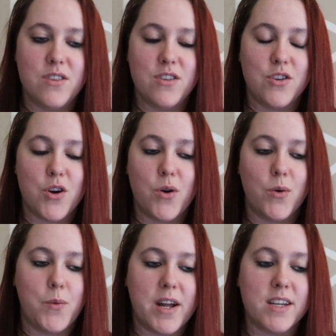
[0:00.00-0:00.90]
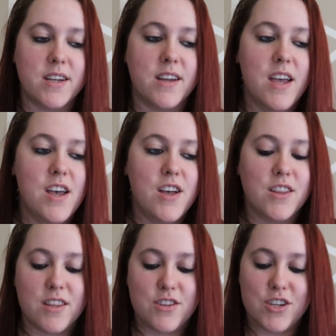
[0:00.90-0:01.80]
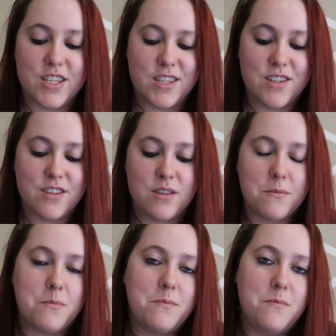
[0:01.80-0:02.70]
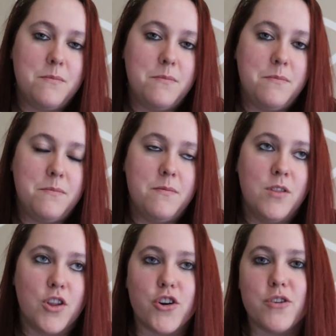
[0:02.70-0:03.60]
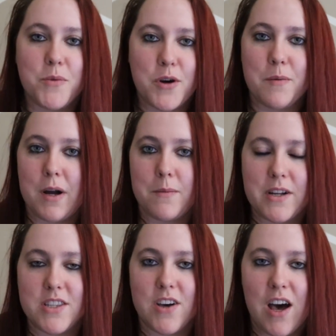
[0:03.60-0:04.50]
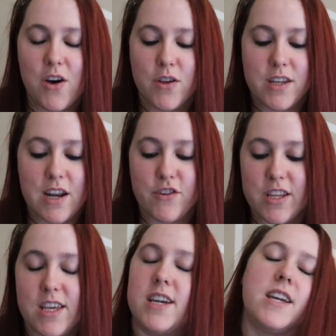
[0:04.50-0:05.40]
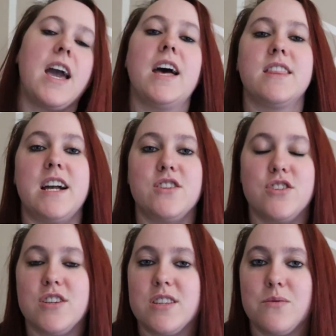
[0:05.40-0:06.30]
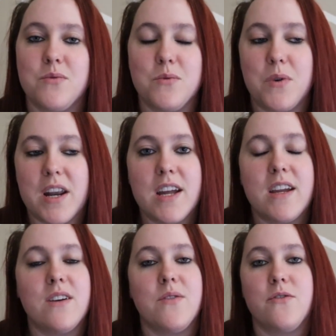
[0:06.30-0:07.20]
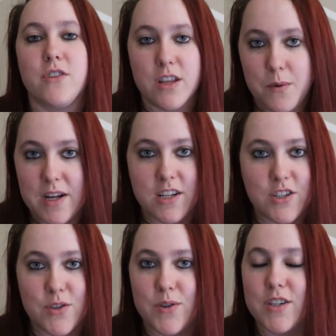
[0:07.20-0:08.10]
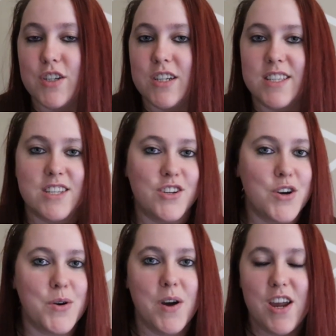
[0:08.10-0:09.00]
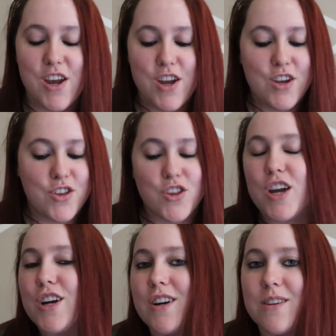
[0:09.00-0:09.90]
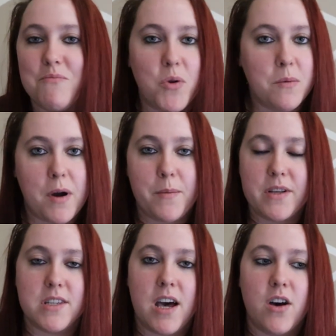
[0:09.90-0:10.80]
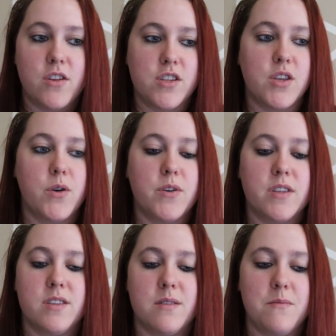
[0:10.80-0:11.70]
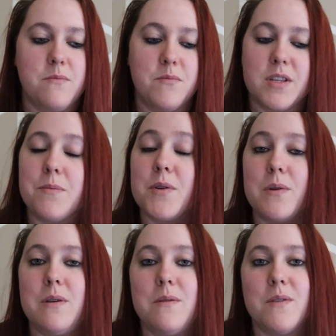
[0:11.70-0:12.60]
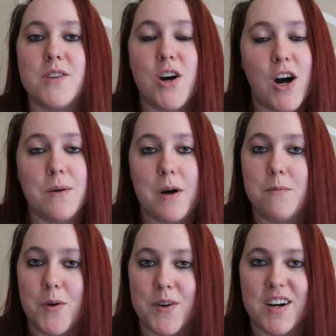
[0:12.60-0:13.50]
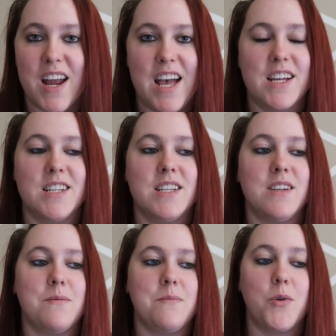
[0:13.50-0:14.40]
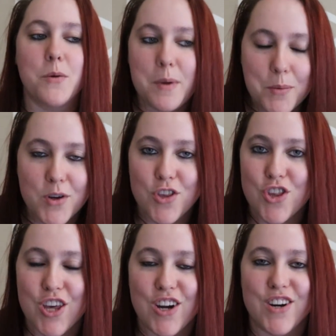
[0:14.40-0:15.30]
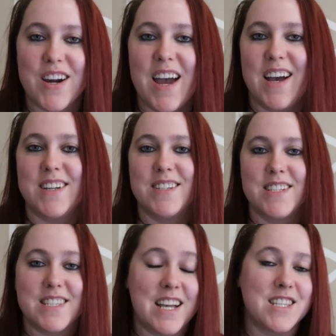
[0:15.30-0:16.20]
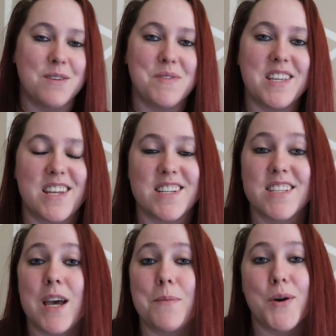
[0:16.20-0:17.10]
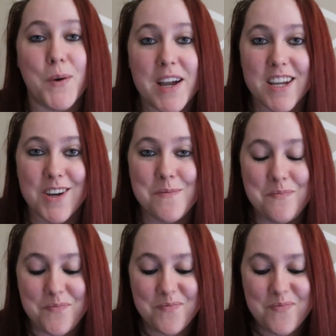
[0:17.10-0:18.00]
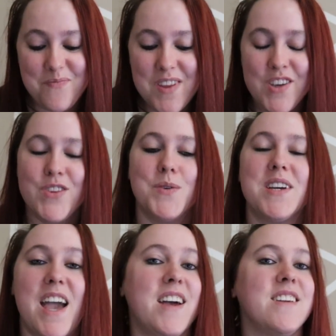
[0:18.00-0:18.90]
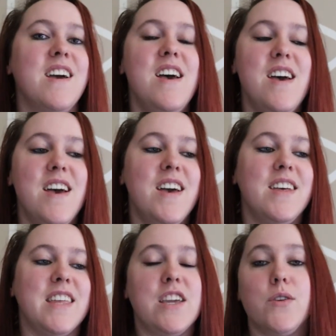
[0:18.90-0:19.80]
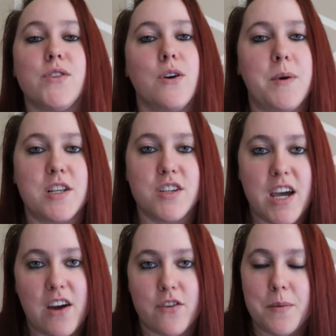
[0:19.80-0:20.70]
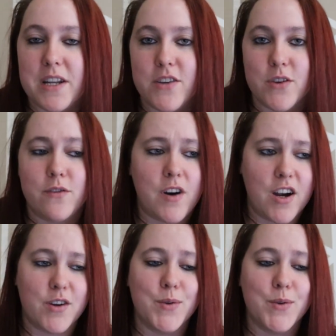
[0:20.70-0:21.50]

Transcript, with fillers: you know, want to just learn more about mental health and everything and that's just what I really want to do is just you know share more about mental health so it's something we talk about more and more people can share and it's not something that is kept quiet so again Thank you so much to everybody so far